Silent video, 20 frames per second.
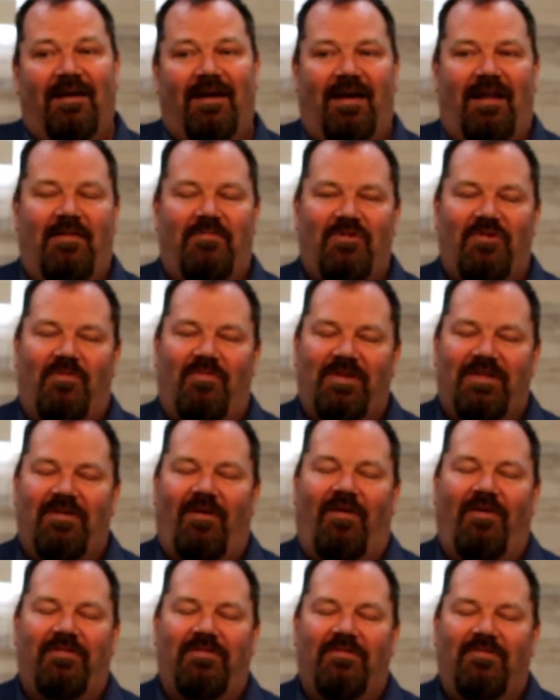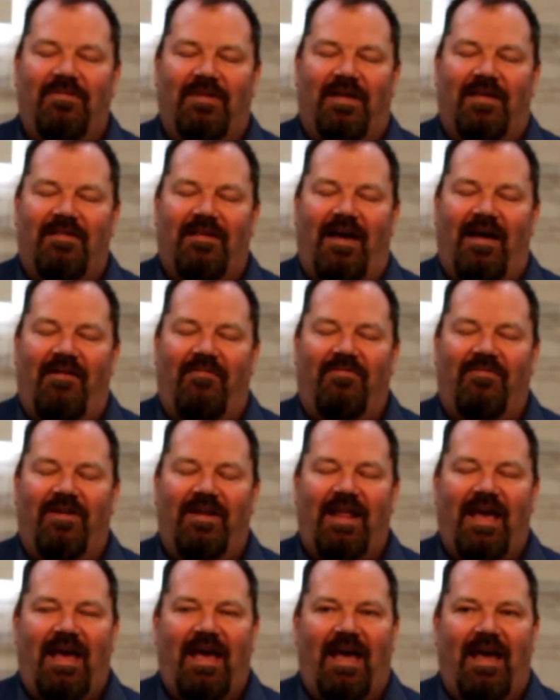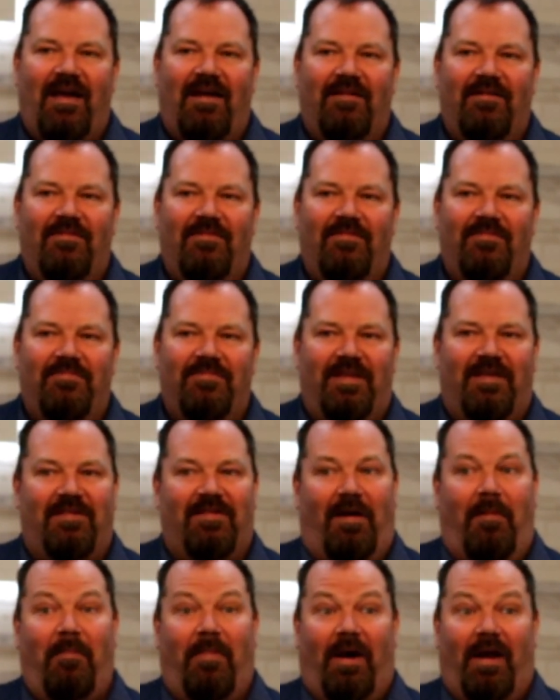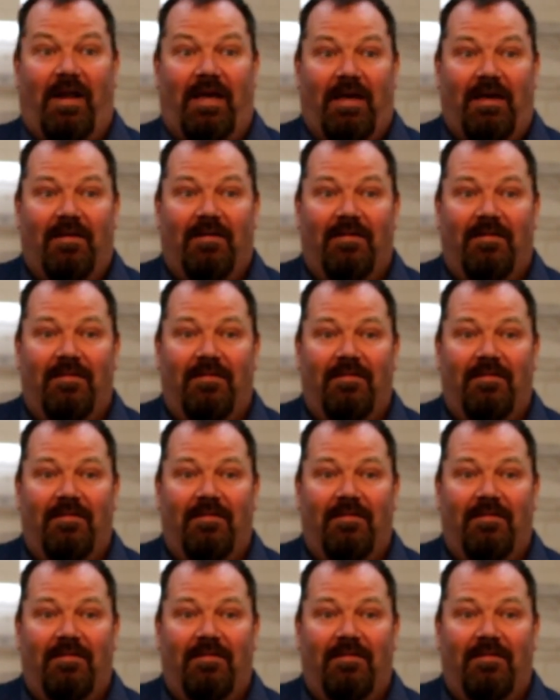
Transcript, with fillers: And I'm sure we all do this every day to somebody.